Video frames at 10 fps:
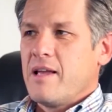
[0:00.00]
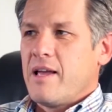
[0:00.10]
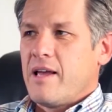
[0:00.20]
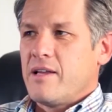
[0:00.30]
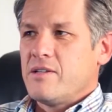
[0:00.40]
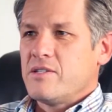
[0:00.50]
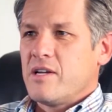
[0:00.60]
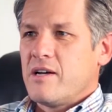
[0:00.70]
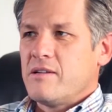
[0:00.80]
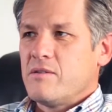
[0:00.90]
and
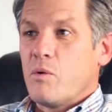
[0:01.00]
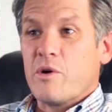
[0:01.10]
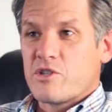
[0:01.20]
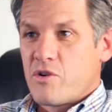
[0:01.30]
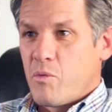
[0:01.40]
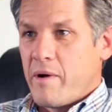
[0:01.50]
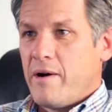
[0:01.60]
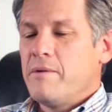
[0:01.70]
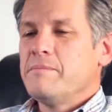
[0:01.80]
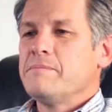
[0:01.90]
wished her
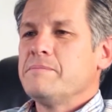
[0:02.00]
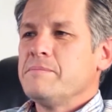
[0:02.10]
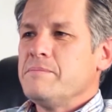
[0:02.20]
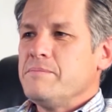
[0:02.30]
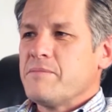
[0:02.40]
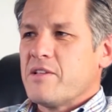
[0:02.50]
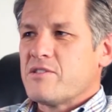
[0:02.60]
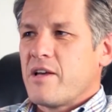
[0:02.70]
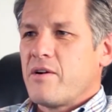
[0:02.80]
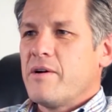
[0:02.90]
well,
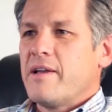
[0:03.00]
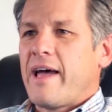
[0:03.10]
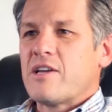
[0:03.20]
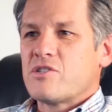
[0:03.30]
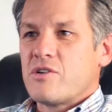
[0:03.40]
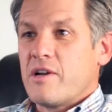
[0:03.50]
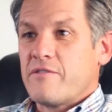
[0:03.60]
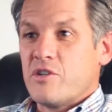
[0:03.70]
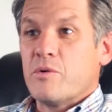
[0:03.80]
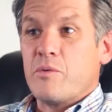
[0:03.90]
etc., and asked her if
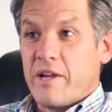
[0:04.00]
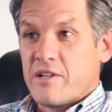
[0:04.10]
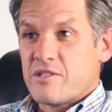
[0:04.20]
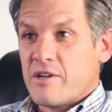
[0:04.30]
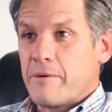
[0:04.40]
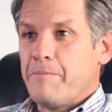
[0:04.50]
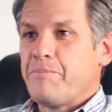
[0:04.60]
she would reconsider.